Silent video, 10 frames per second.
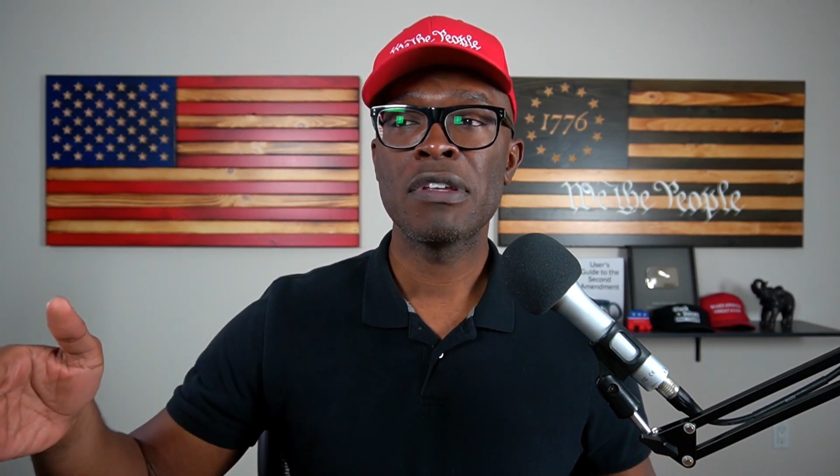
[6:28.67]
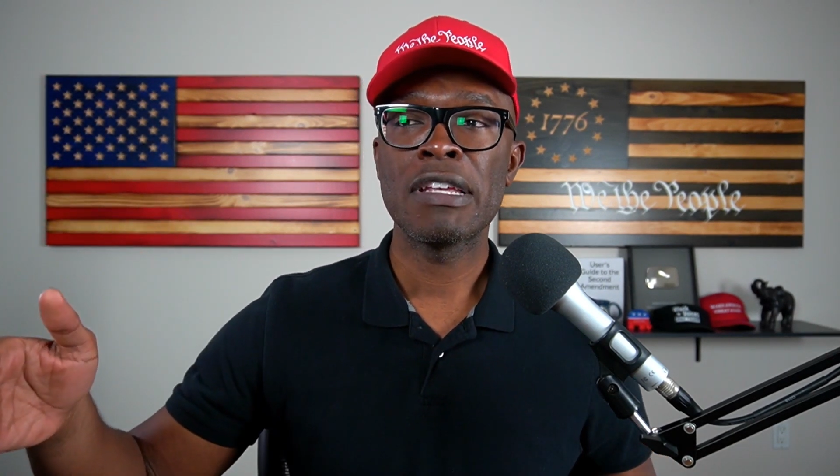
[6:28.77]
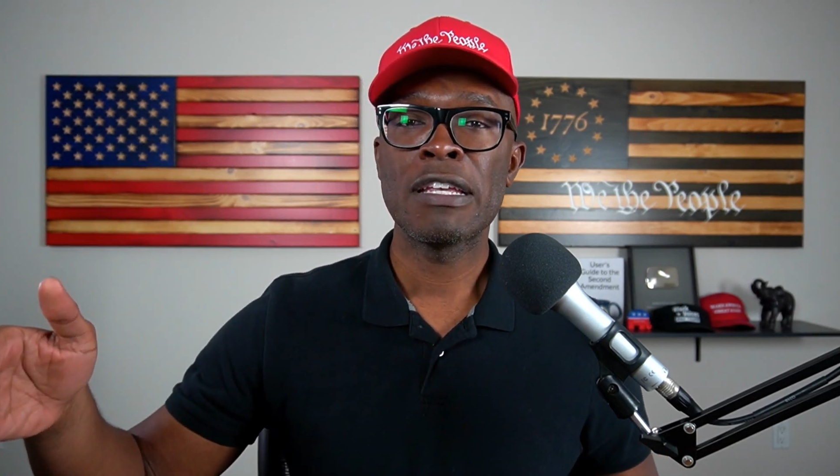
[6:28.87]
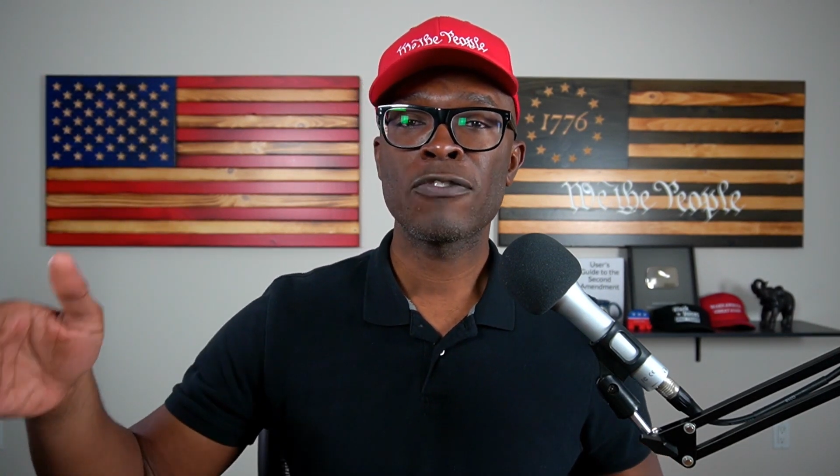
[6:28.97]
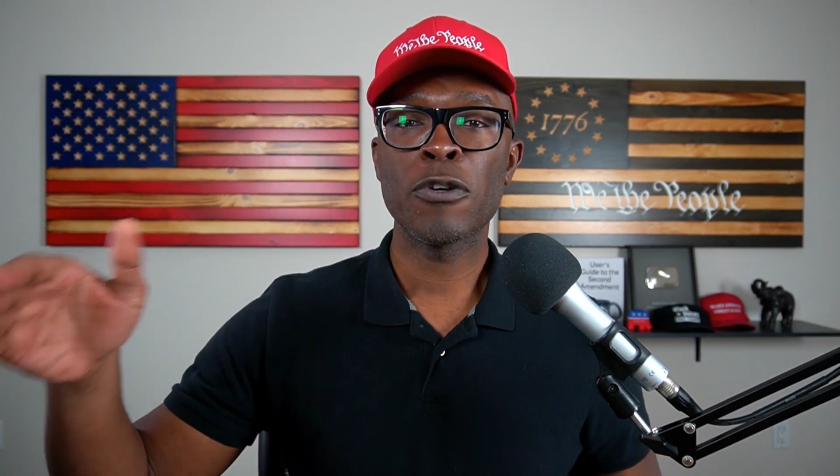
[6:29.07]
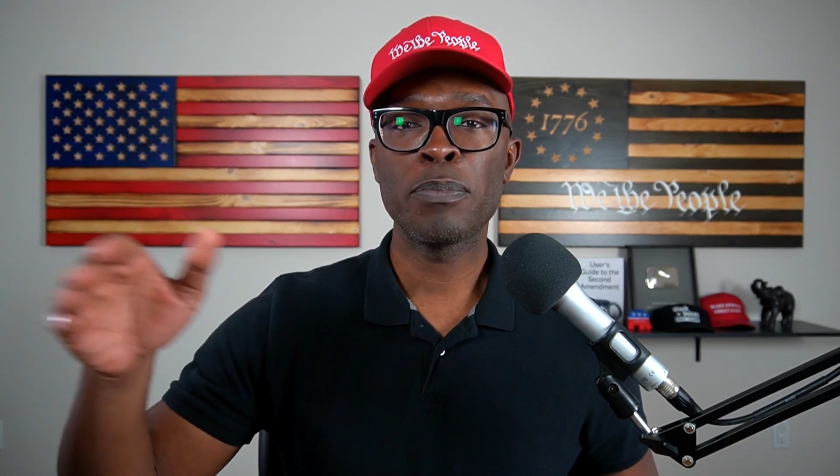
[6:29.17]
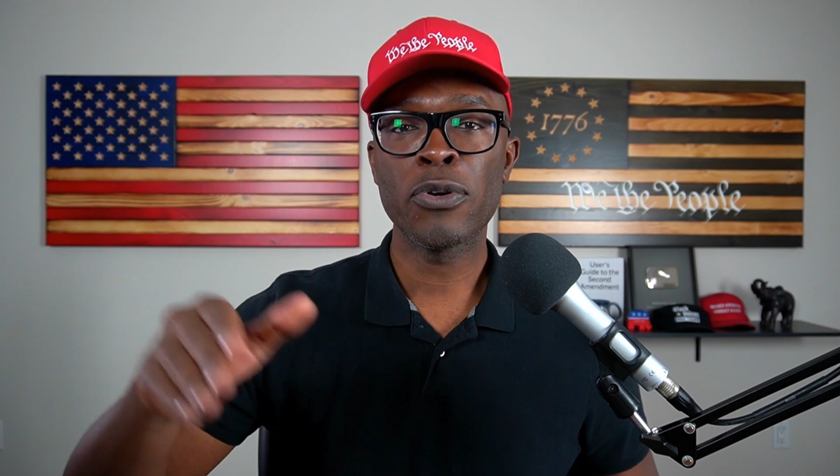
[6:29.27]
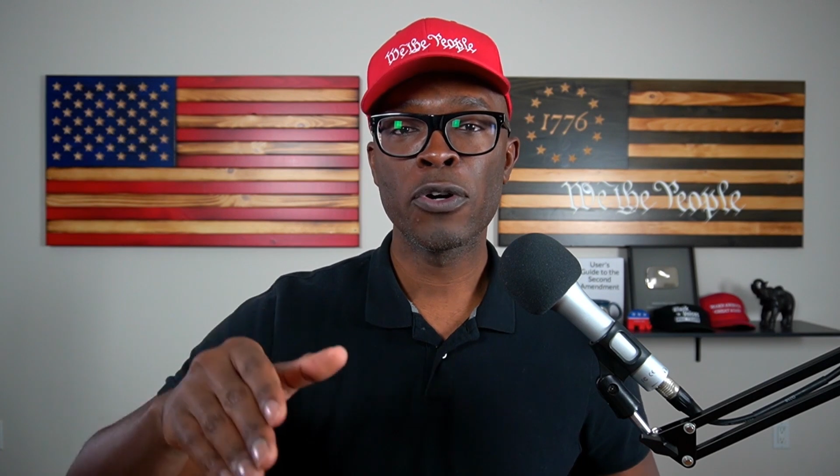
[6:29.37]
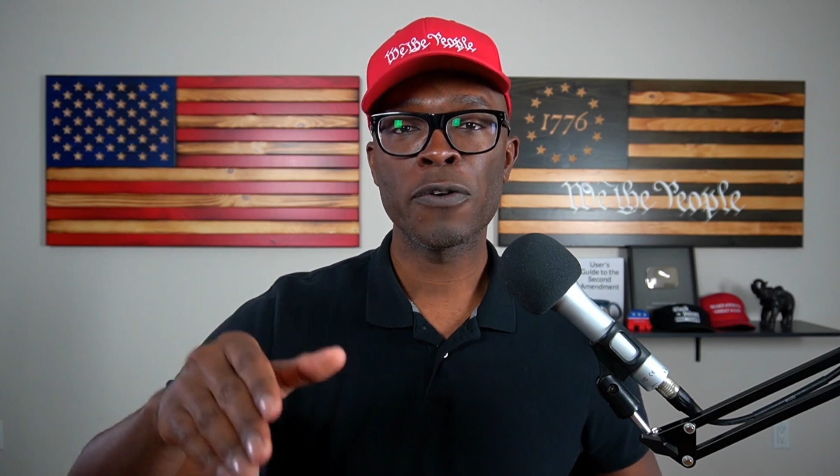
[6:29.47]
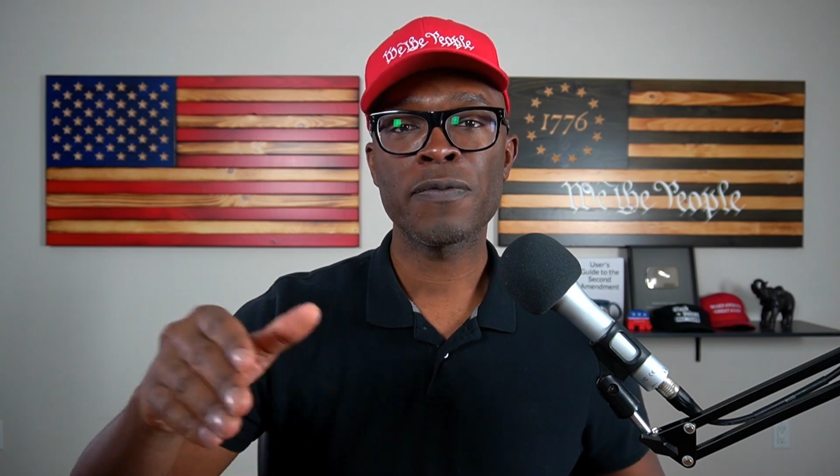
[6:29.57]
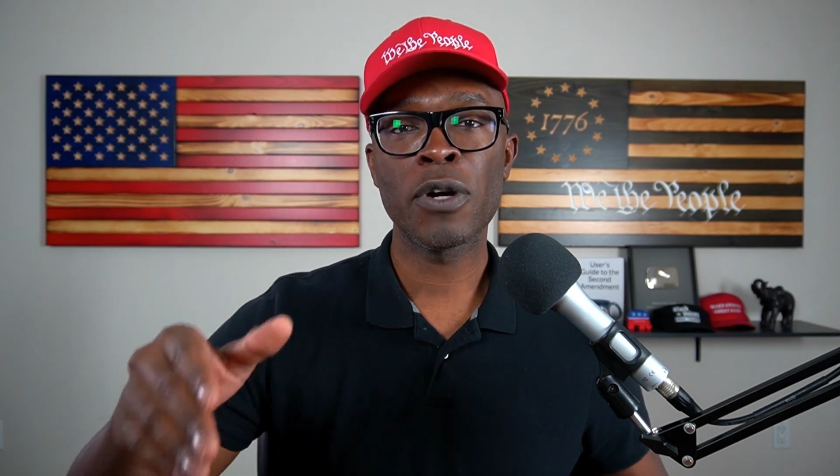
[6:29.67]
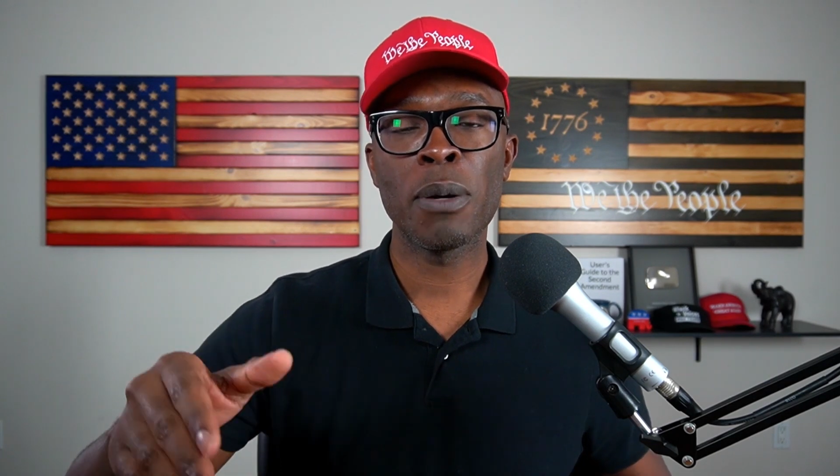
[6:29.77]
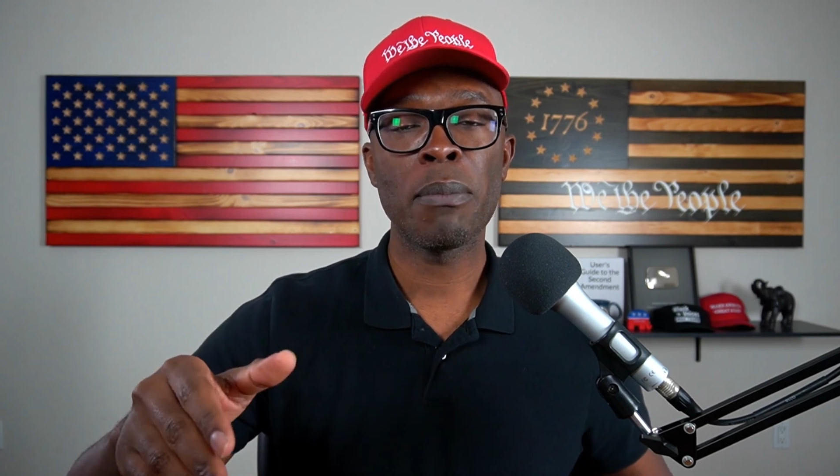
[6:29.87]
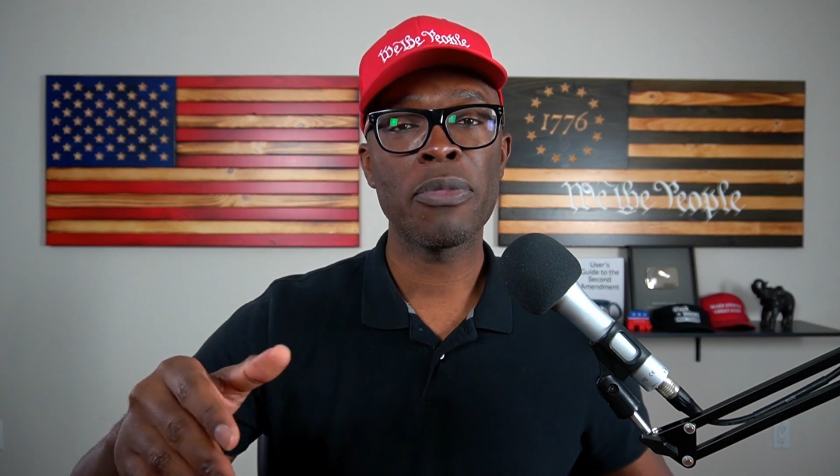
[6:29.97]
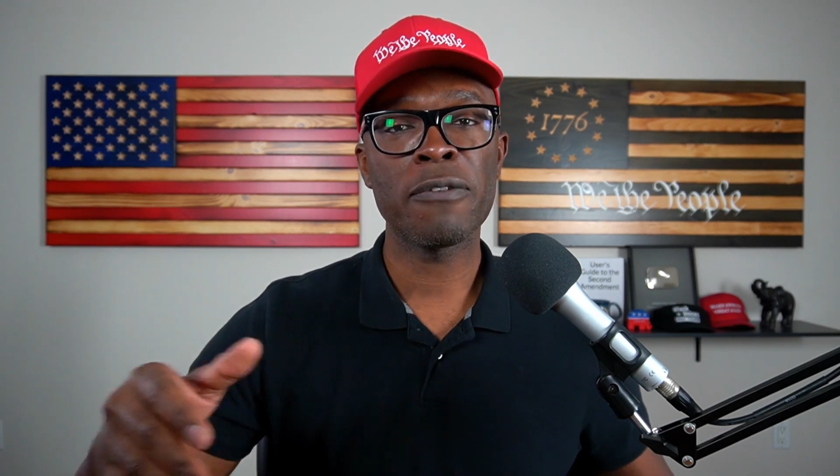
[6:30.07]
support
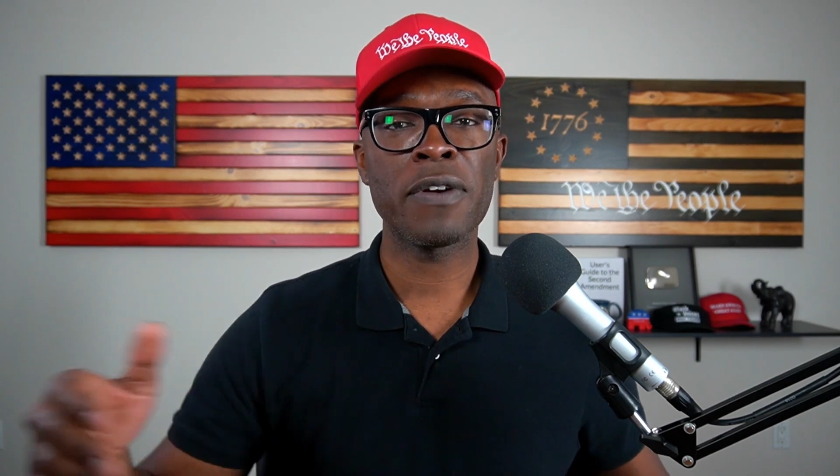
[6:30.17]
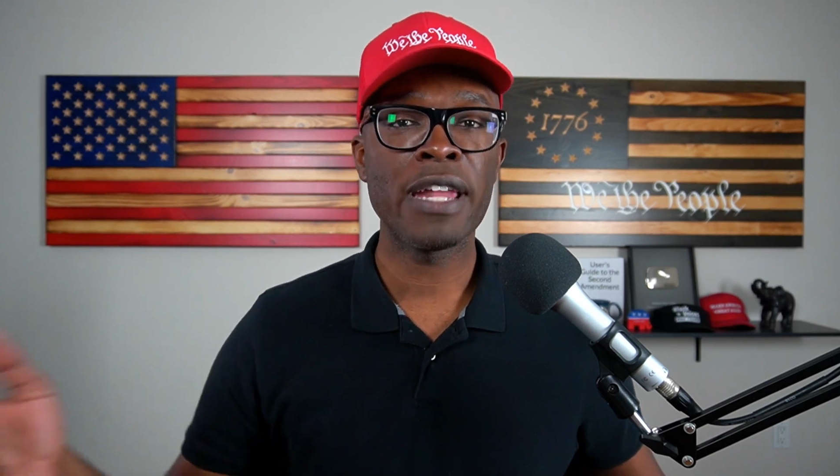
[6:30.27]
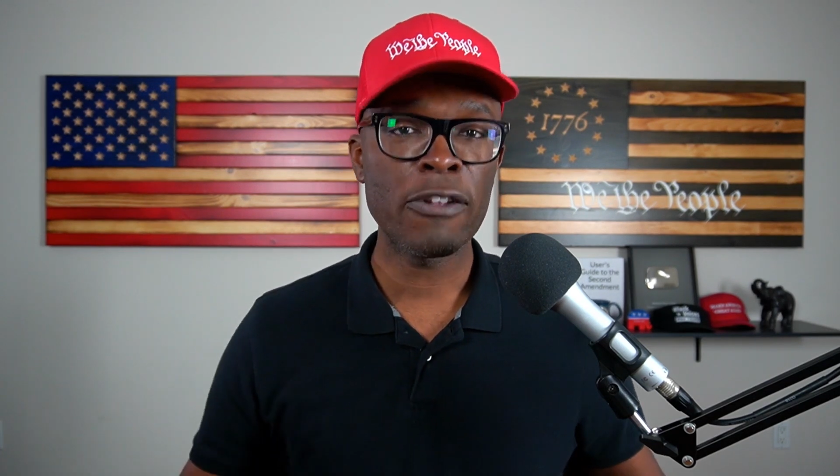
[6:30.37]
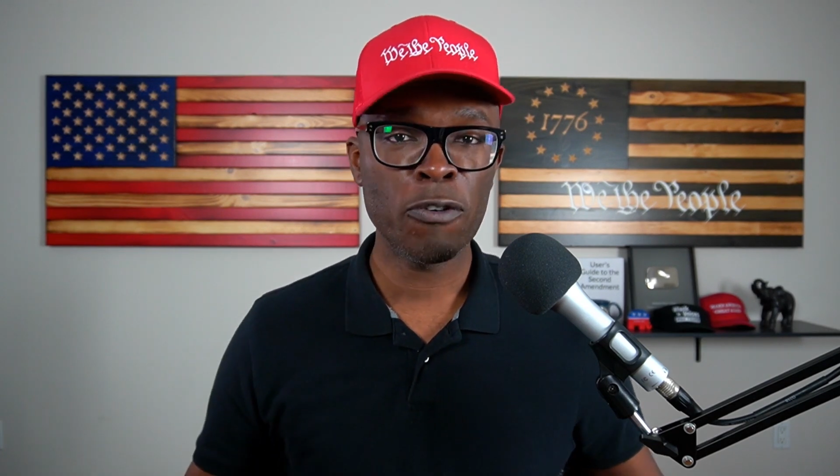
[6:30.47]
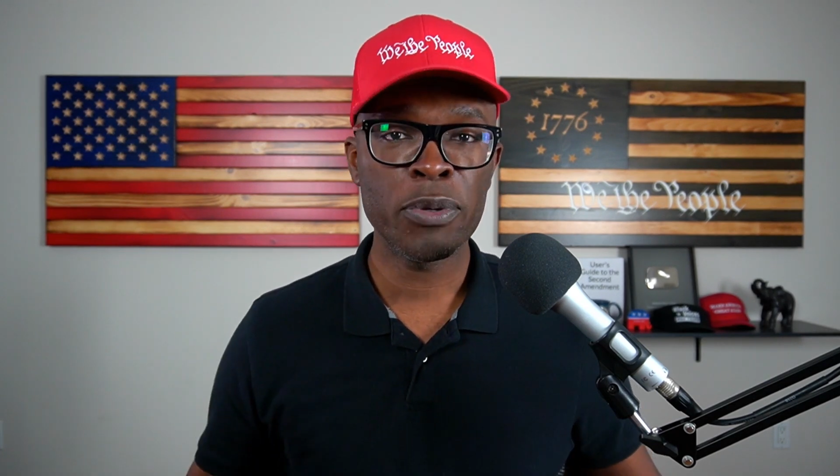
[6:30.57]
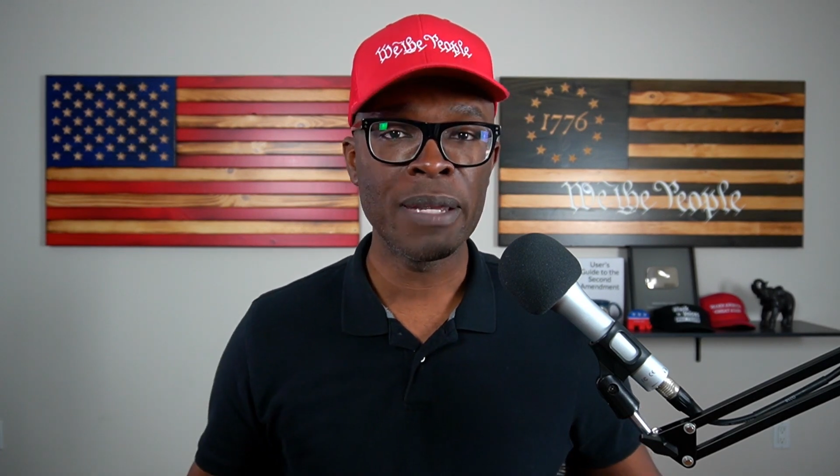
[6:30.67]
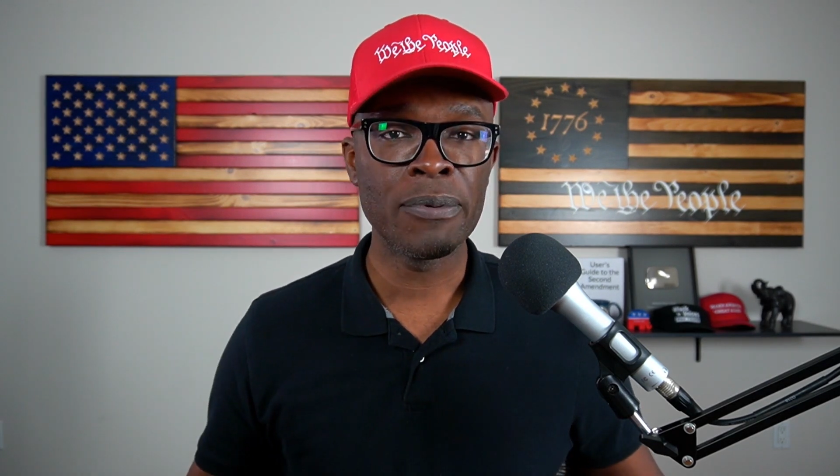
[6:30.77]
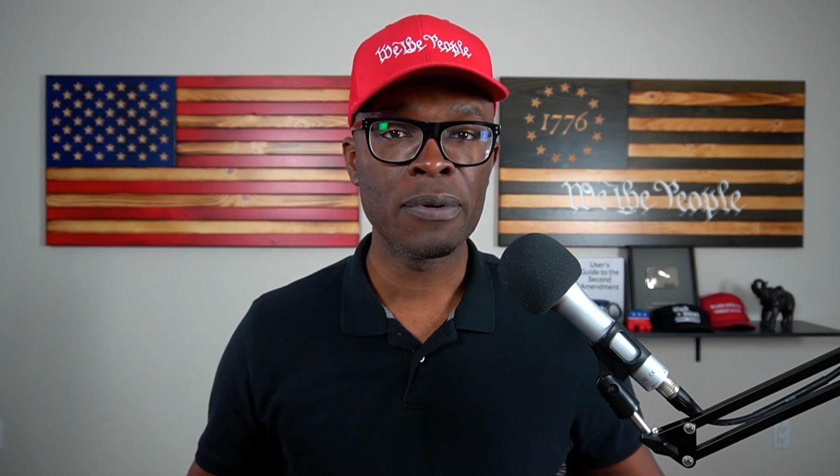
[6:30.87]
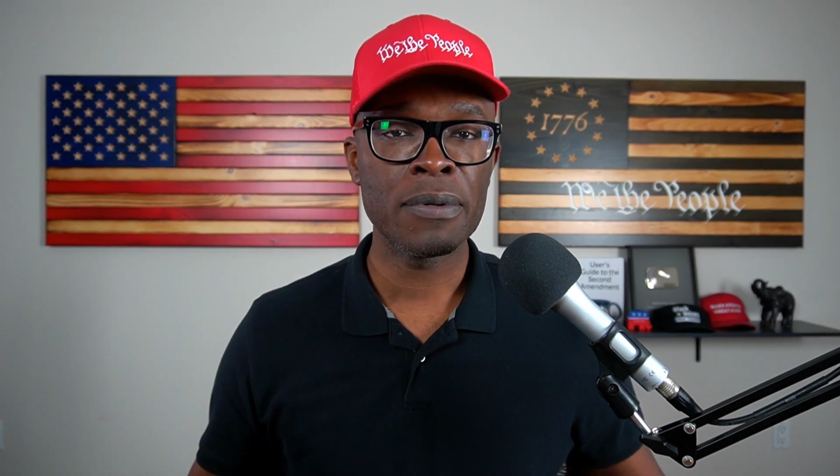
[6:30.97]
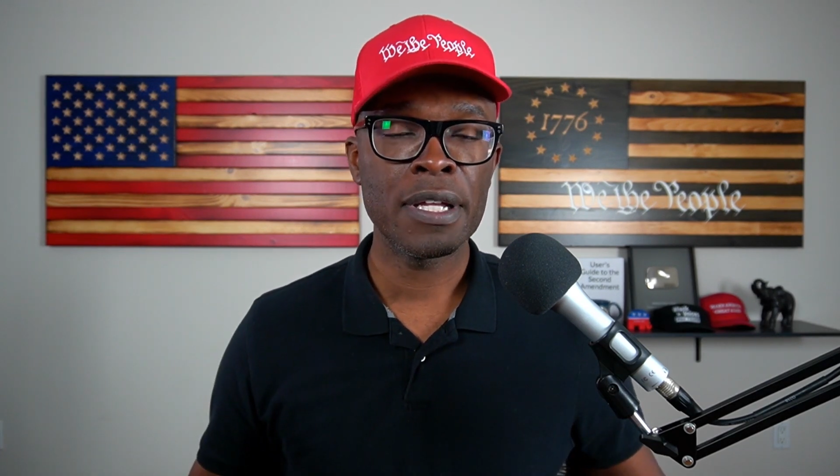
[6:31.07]
from the financial people,